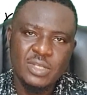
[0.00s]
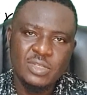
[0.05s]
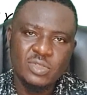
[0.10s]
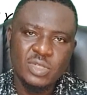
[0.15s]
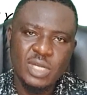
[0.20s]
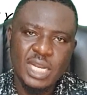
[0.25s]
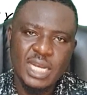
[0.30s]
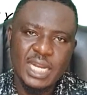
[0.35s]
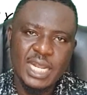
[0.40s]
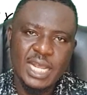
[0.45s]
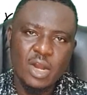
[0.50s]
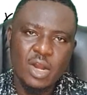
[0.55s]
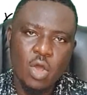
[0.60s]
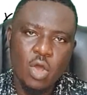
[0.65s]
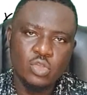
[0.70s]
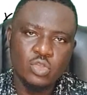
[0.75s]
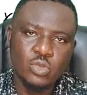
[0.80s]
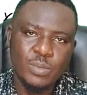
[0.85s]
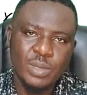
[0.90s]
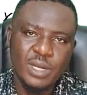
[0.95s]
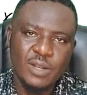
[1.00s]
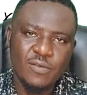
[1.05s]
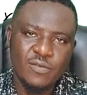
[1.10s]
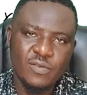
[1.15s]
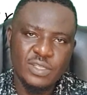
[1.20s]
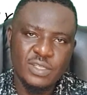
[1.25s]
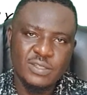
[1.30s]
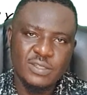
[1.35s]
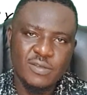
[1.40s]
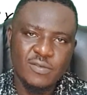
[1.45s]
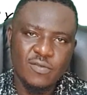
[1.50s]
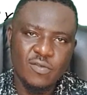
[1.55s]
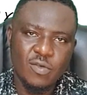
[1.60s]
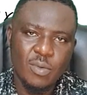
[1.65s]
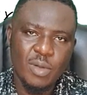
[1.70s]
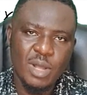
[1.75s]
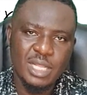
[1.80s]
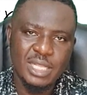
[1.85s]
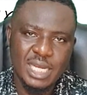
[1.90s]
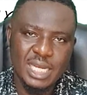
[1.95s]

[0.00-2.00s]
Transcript: so that they can also benefit from our